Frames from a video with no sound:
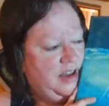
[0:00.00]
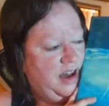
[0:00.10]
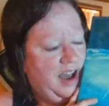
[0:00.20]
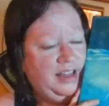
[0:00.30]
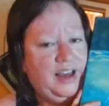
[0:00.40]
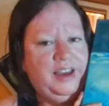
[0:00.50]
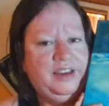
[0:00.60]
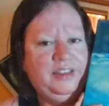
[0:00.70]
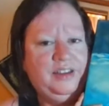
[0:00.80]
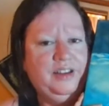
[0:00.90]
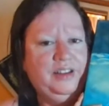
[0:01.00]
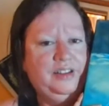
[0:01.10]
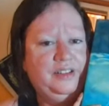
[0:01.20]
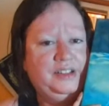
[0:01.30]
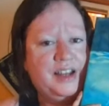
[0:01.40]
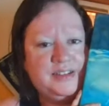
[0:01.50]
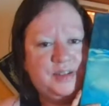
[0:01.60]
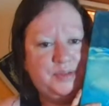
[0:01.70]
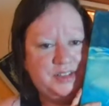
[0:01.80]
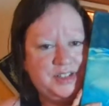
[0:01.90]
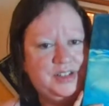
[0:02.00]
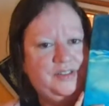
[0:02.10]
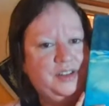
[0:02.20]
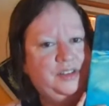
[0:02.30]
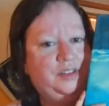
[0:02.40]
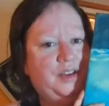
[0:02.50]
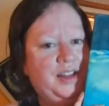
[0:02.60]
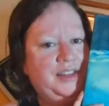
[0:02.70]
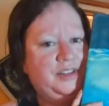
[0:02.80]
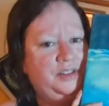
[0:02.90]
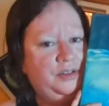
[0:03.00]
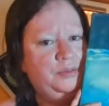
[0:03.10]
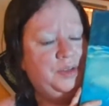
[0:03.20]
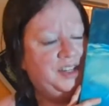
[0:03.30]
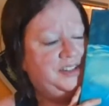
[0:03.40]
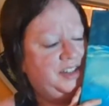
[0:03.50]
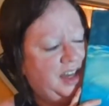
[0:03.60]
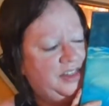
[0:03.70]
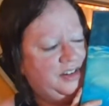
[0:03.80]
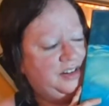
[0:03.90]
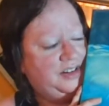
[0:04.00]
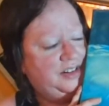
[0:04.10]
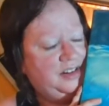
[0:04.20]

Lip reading: I like the juxtaposition of the two. I like the two being together.